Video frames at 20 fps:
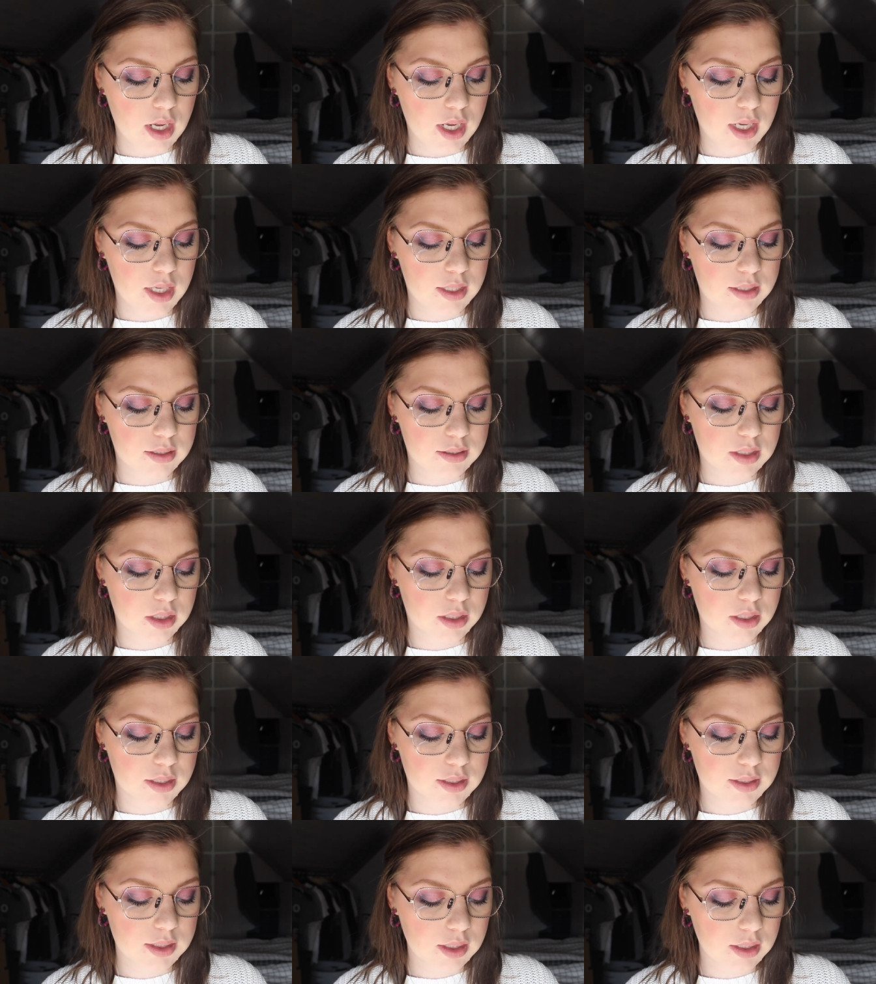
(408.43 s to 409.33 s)
It is the
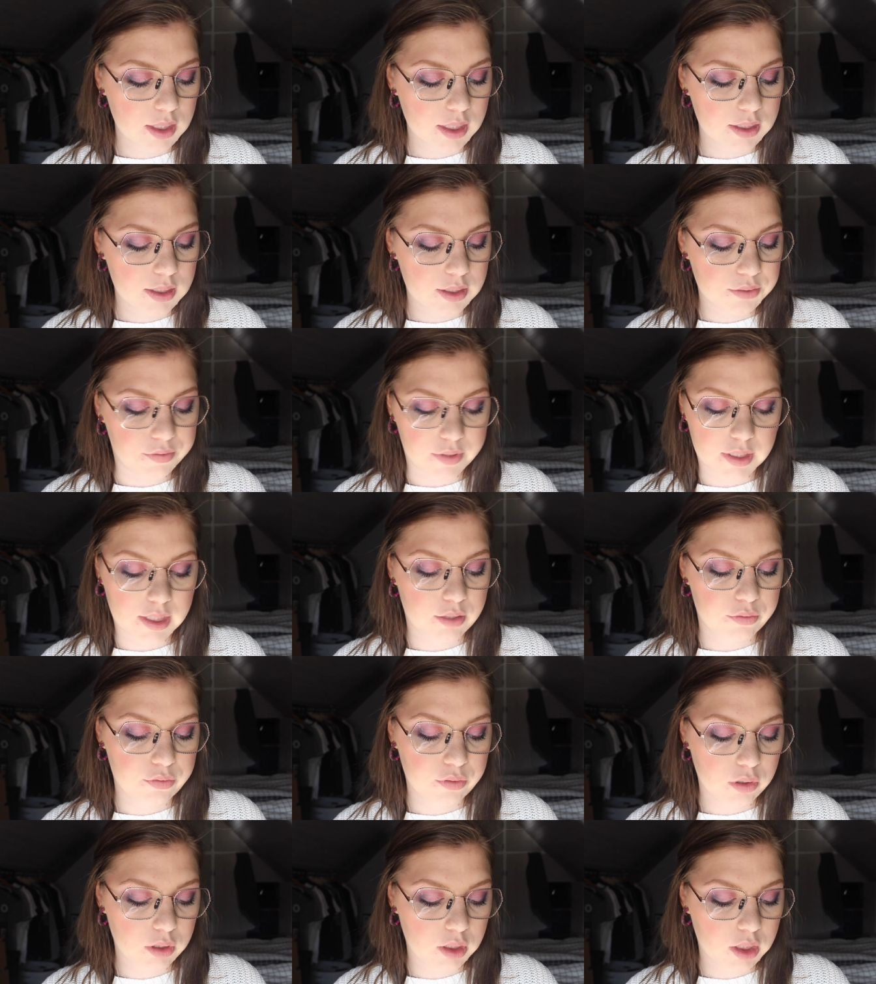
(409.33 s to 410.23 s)
Conceal and Define
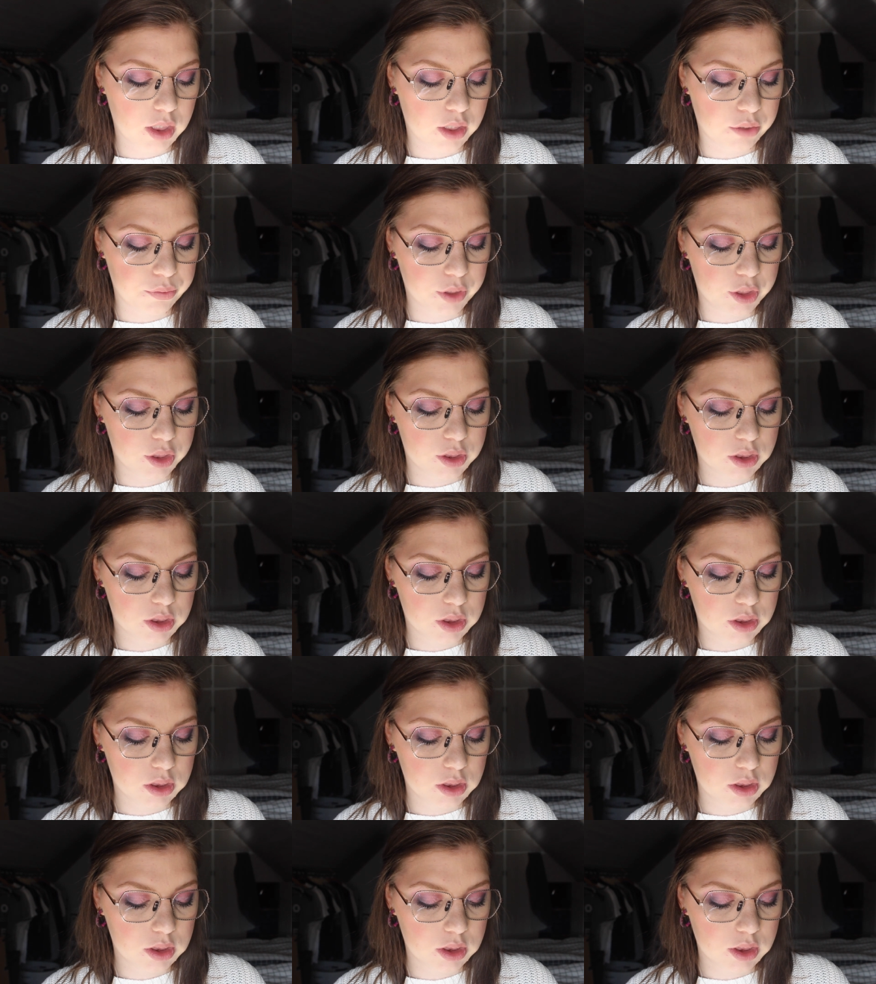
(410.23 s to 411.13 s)
Full
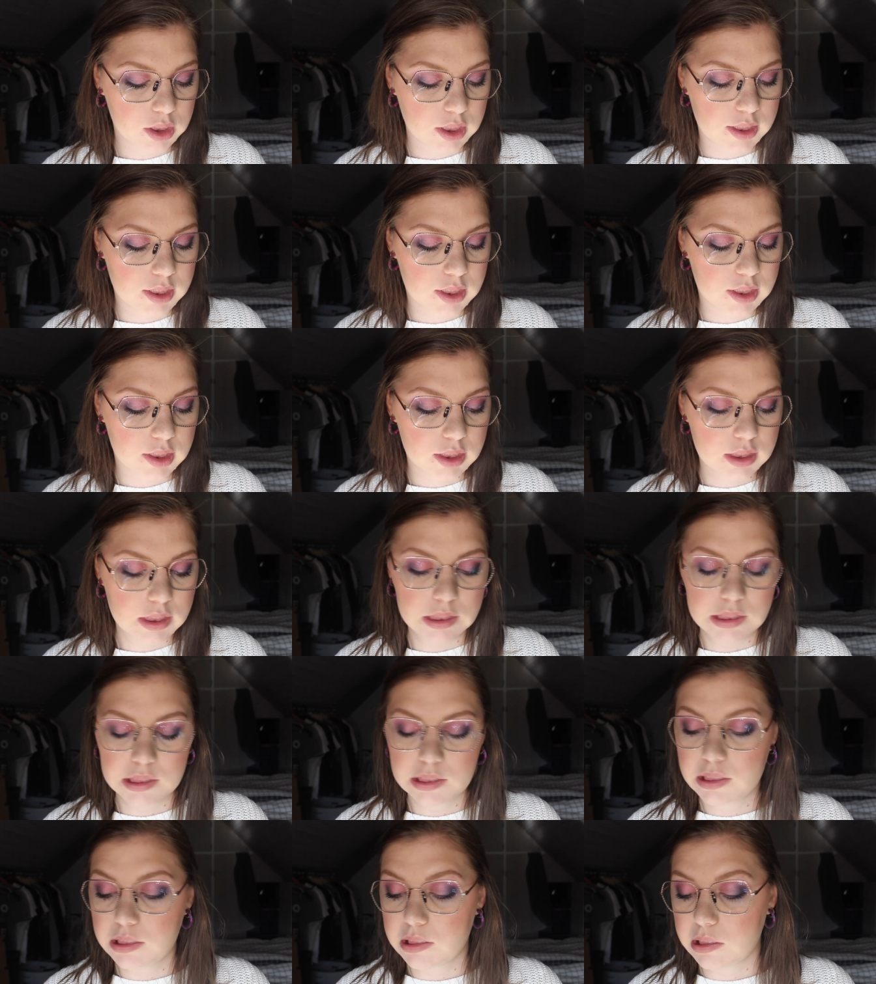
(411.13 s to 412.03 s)
Coverage
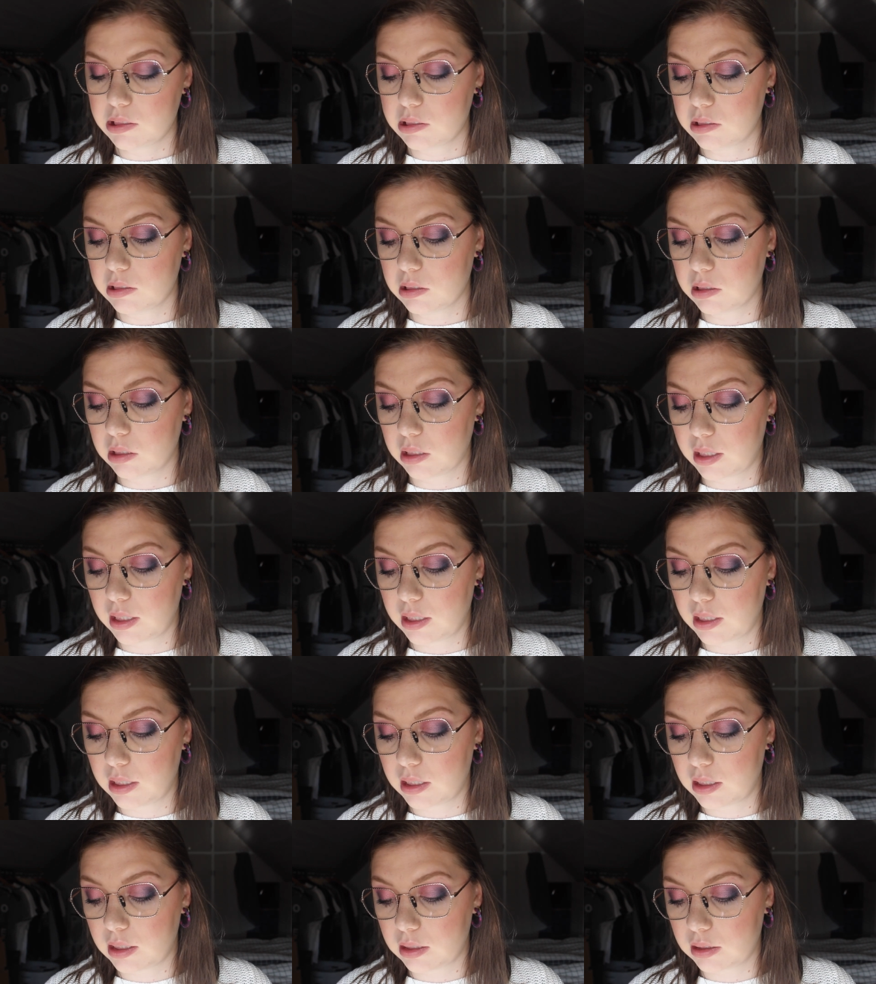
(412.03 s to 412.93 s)
Conceal
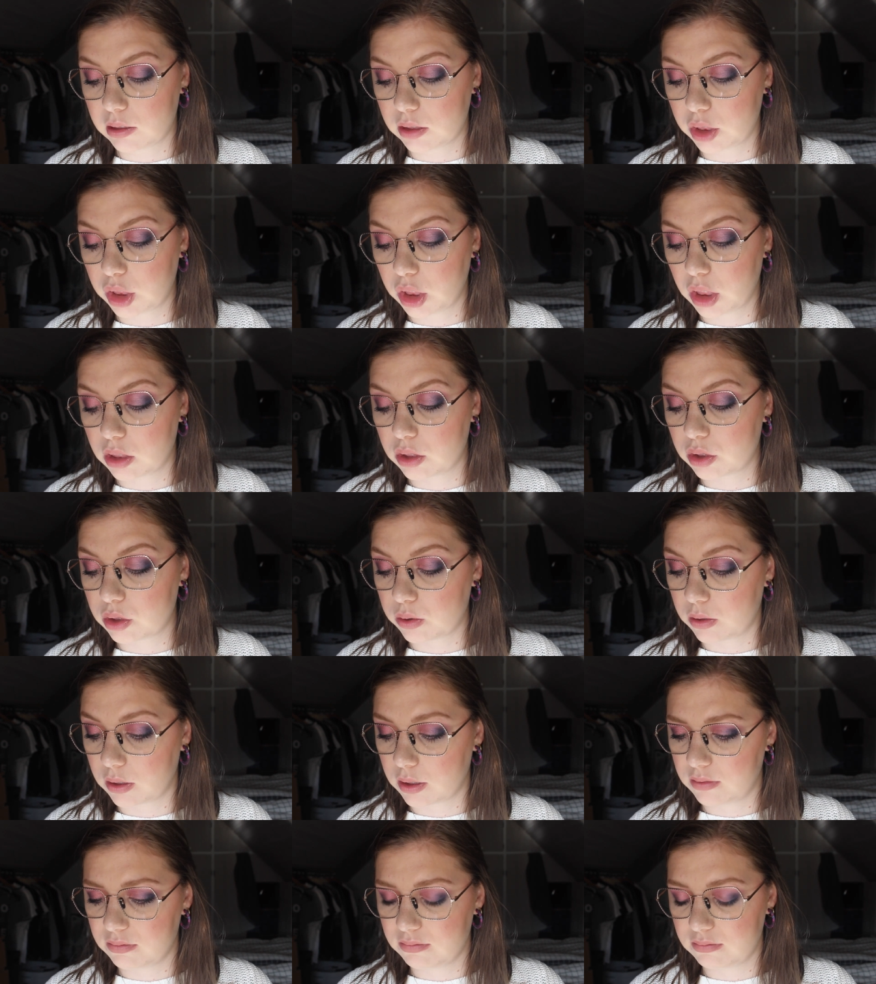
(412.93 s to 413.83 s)
and
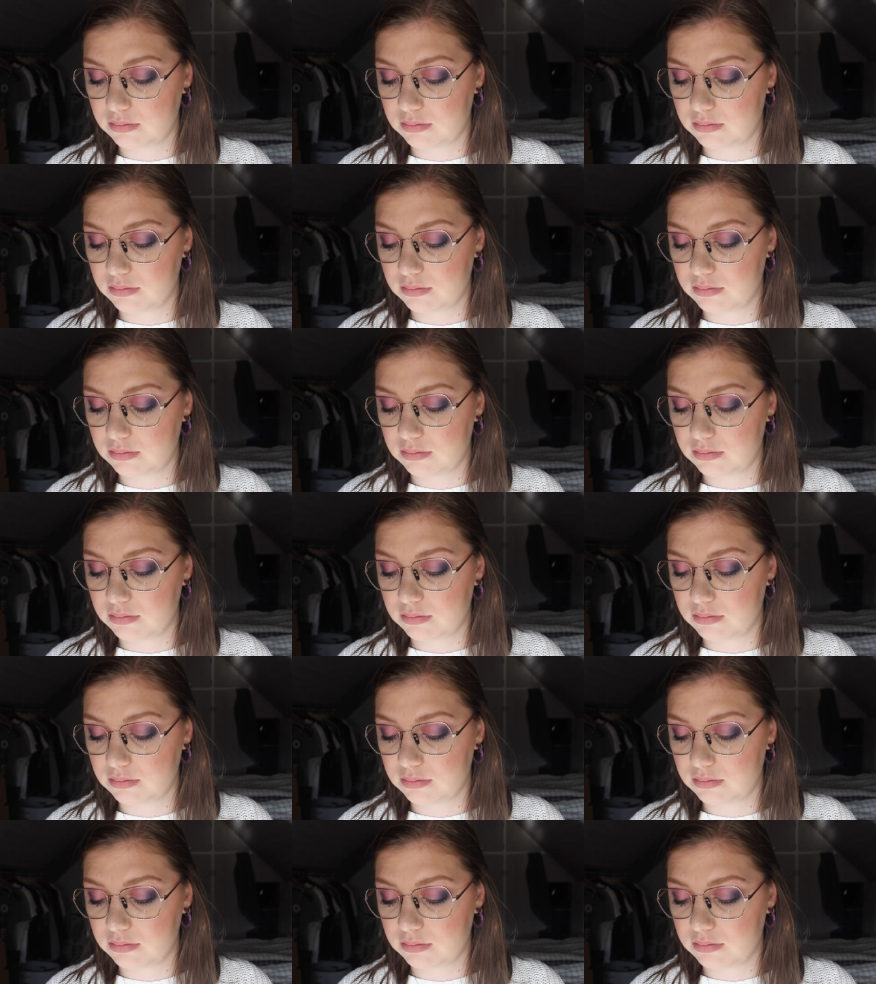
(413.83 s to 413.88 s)
Contour